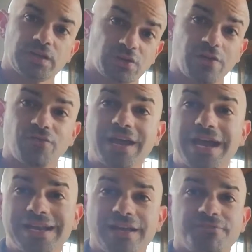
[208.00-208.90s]
So I
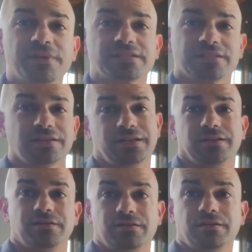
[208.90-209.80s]
ran an F
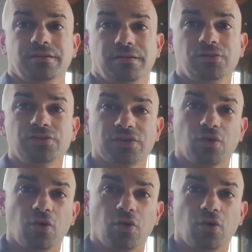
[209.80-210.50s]
mixolydian using